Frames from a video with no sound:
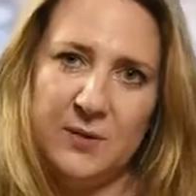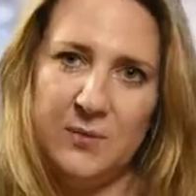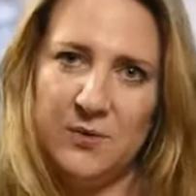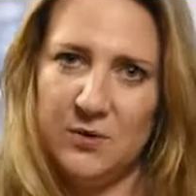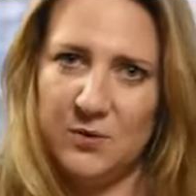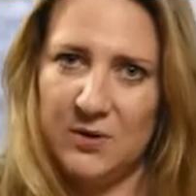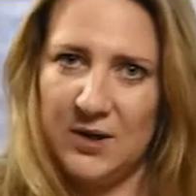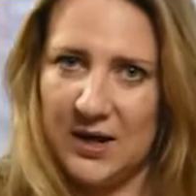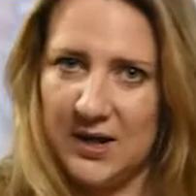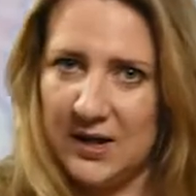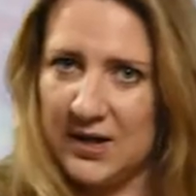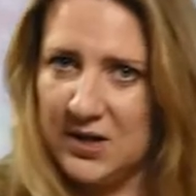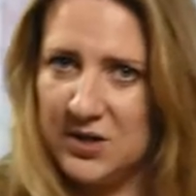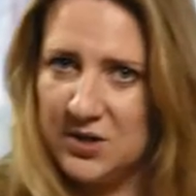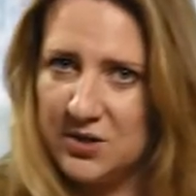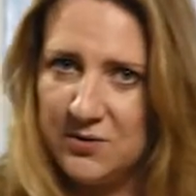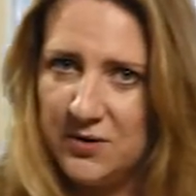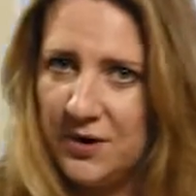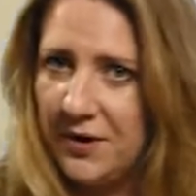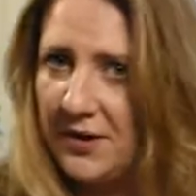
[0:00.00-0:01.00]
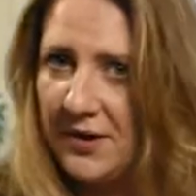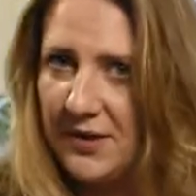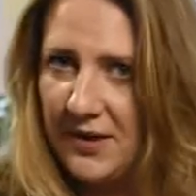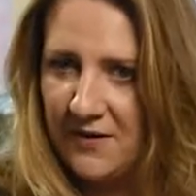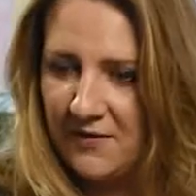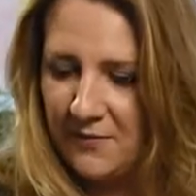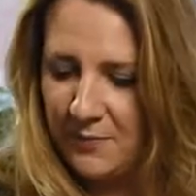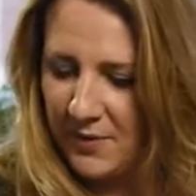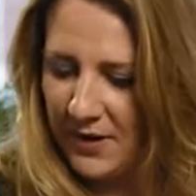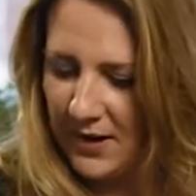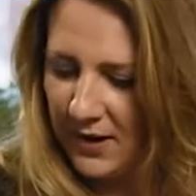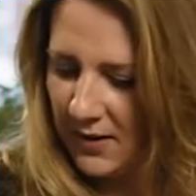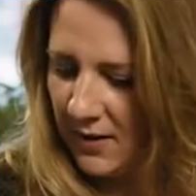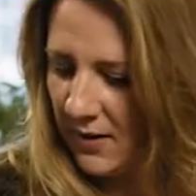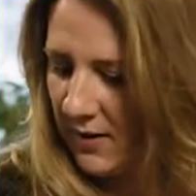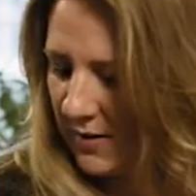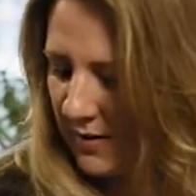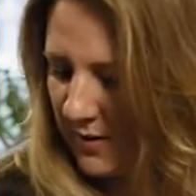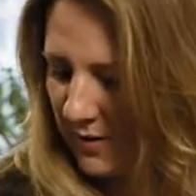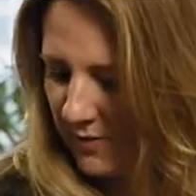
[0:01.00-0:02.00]
with organic is you know that they've been
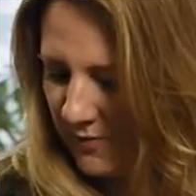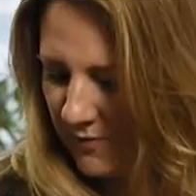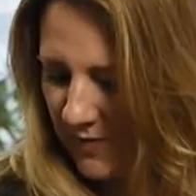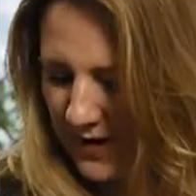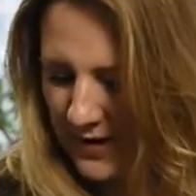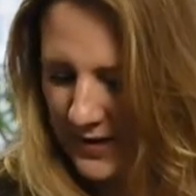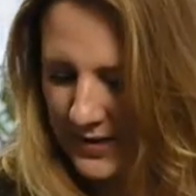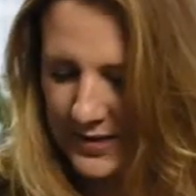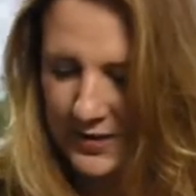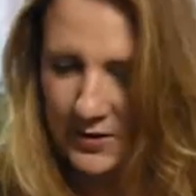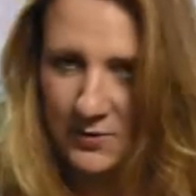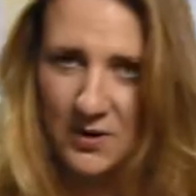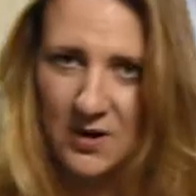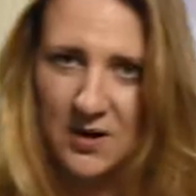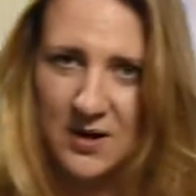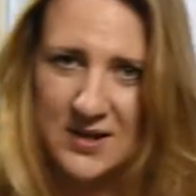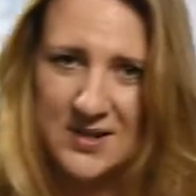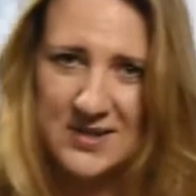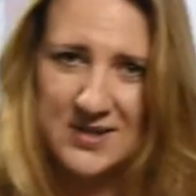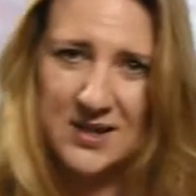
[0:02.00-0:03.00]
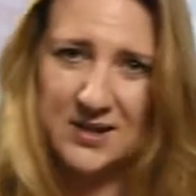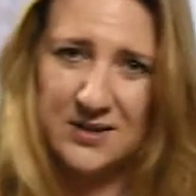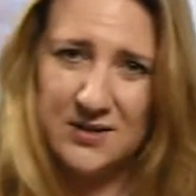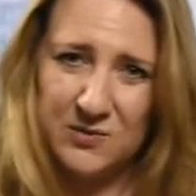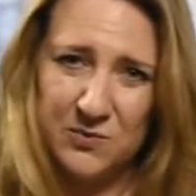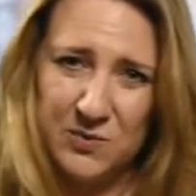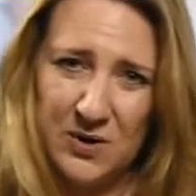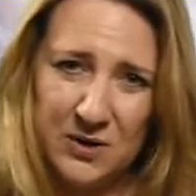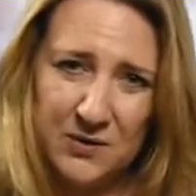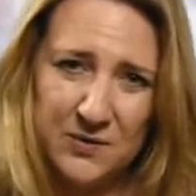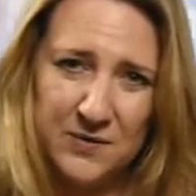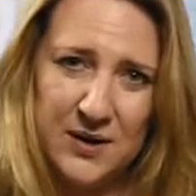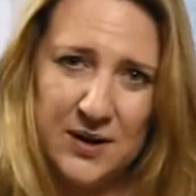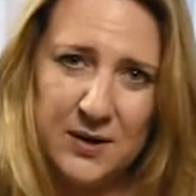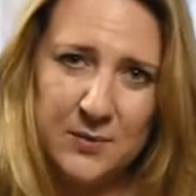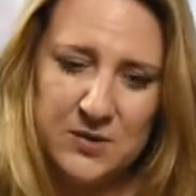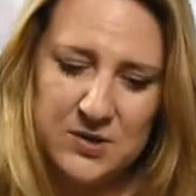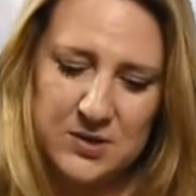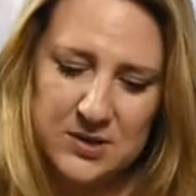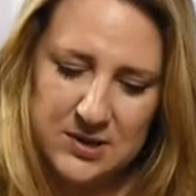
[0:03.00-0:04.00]
raised to a high standard of
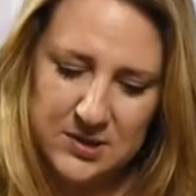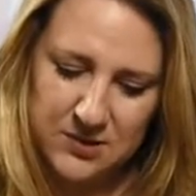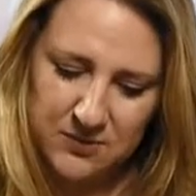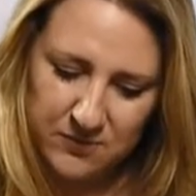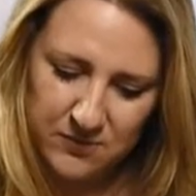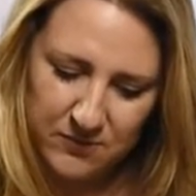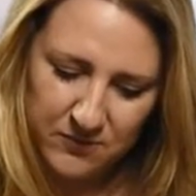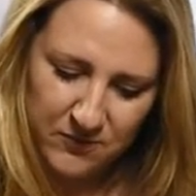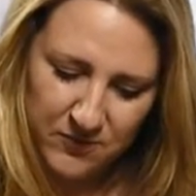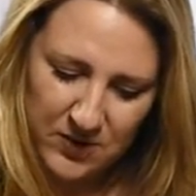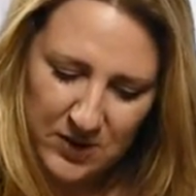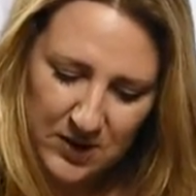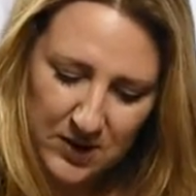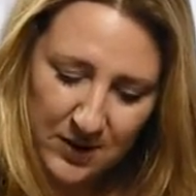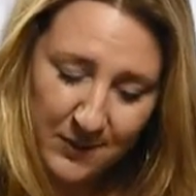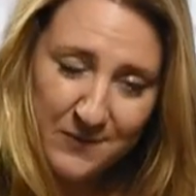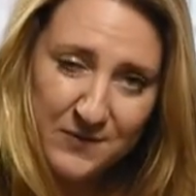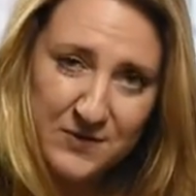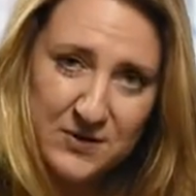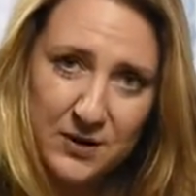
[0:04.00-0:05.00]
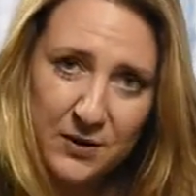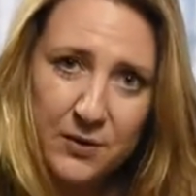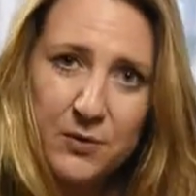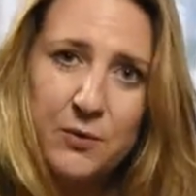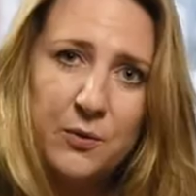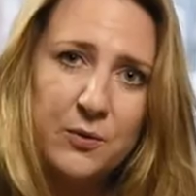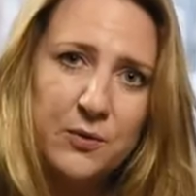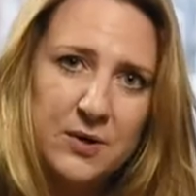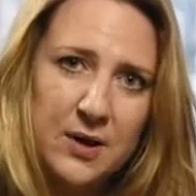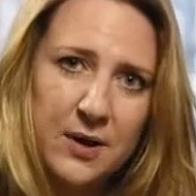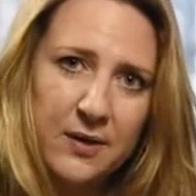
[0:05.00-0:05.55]
welfare, which is a really comforting thought, I